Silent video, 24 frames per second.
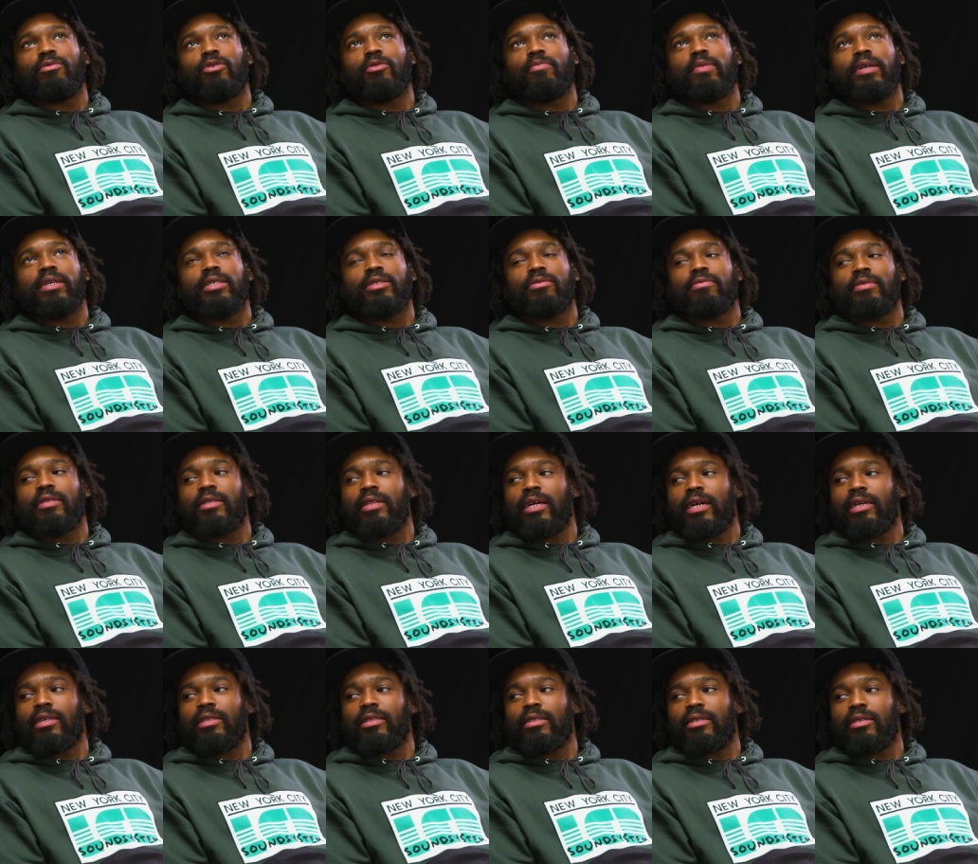robots with
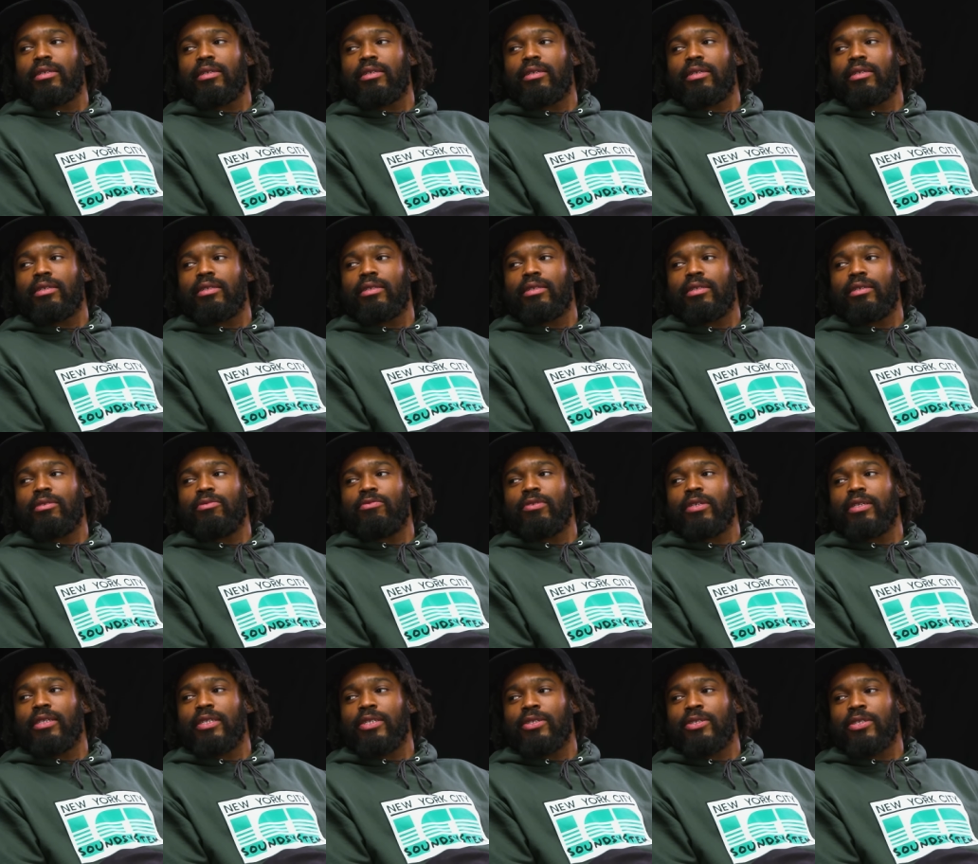like the the
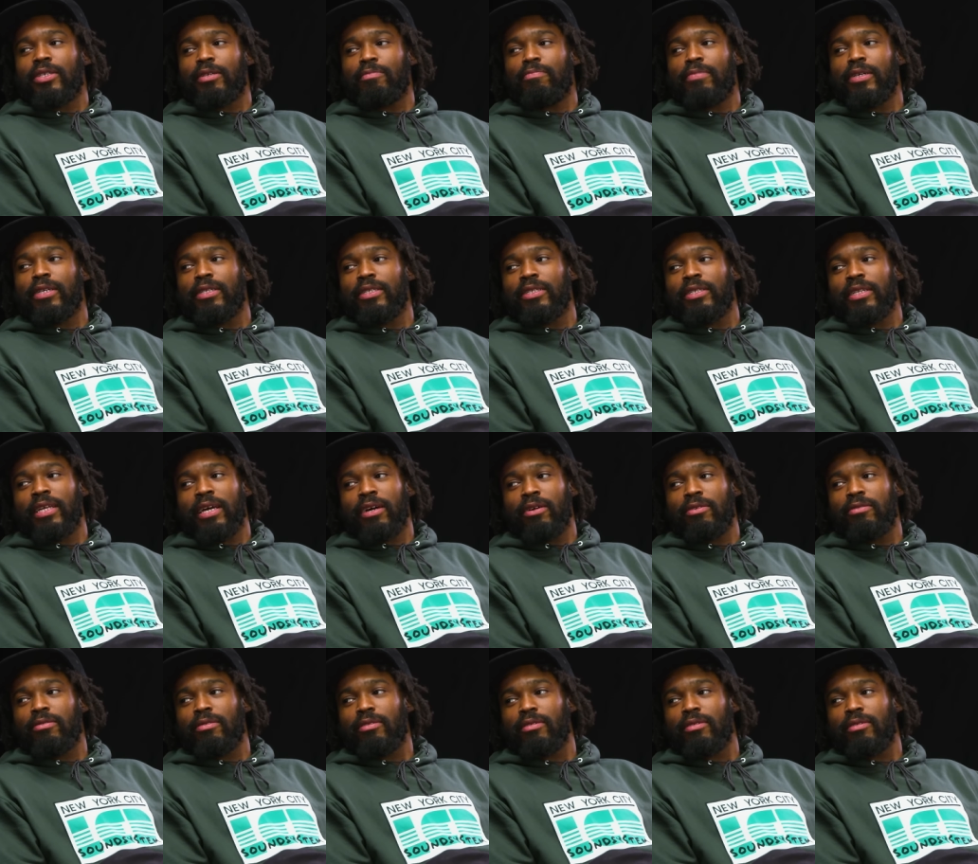realistic butts now.